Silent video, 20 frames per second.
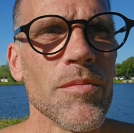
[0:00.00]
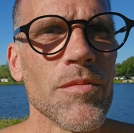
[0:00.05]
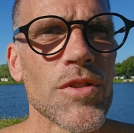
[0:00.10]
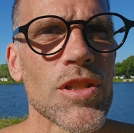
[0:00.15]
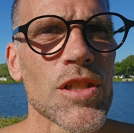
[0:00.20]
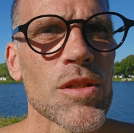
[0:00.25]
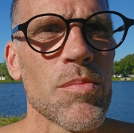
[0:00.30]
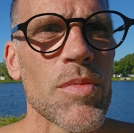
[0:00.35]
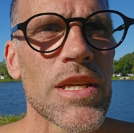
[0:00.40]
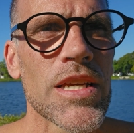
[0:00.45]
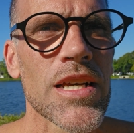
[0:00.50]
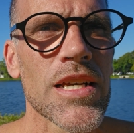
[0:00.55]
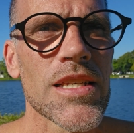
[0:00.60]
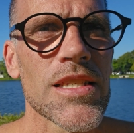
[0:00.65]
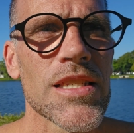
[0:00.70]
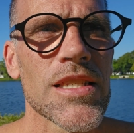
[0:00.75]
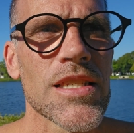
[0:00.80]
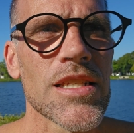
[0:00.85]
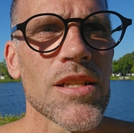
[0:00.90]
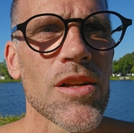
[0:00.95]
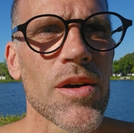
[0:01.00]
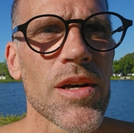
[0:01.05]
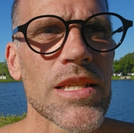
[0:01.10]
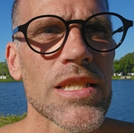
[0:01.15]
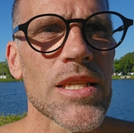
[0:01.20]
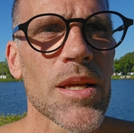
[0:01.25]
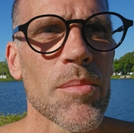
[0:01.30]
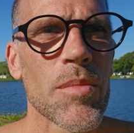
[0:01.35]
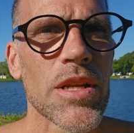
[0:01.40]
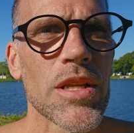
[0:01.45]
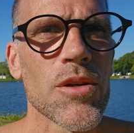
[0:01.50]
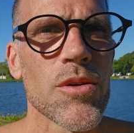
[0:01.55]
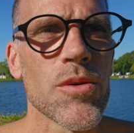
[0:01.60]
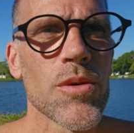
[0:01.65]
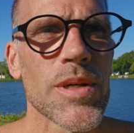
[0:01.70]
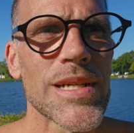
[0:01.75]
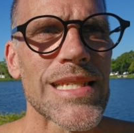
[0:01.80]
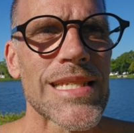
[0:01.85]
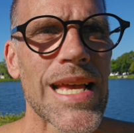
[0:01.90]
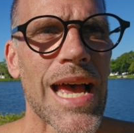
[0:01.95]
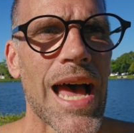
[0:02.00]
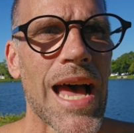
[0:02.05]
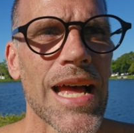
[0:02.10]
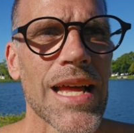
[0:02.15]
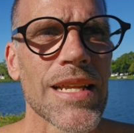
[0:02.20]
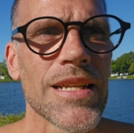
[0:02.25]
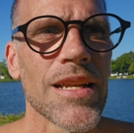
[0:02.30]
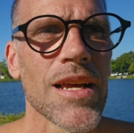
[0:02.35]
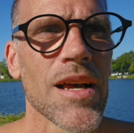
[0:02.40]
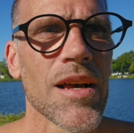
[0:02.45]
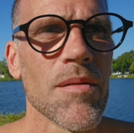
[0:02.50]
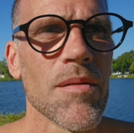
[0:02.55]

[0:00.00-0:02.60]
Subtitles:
just because, as somebody who has had